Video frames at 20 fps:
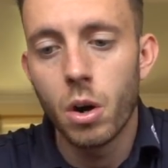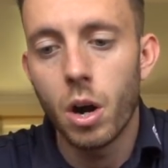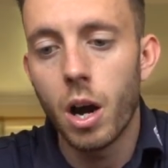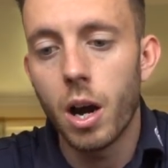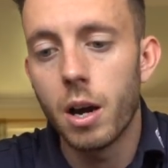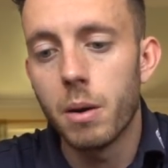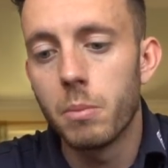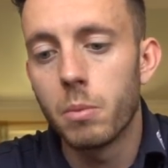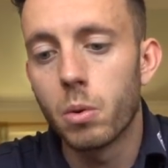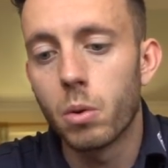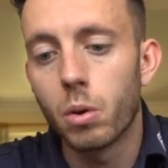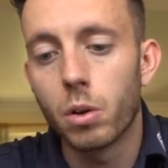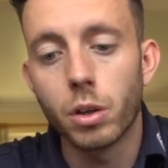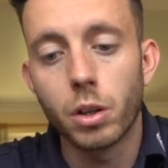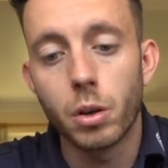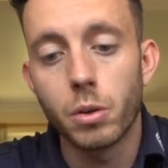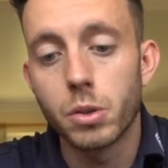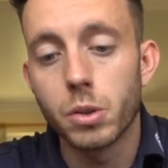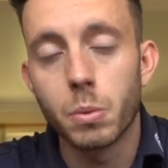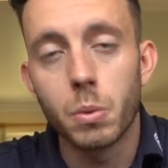um, or it'll
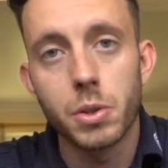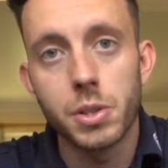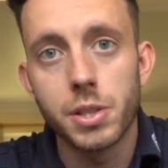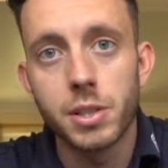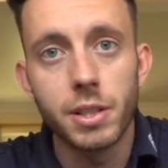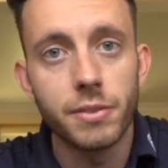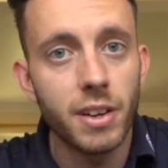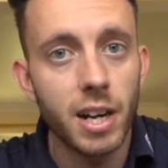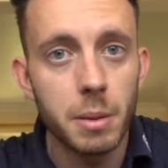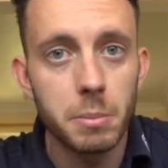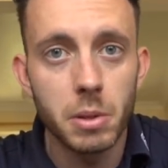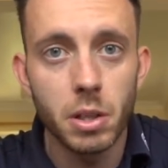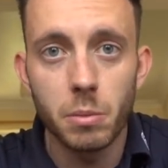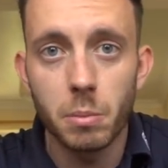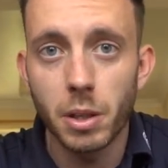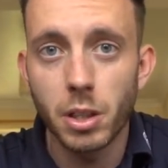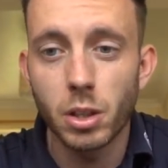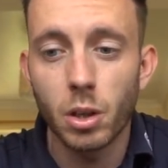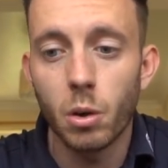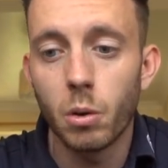go towards the development of
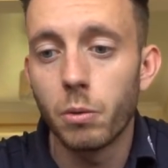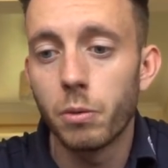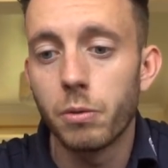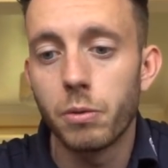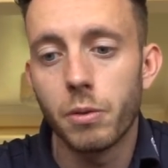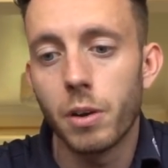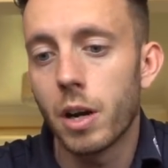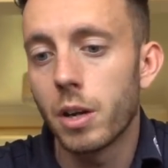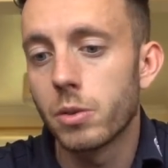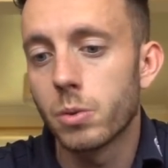my golf uh,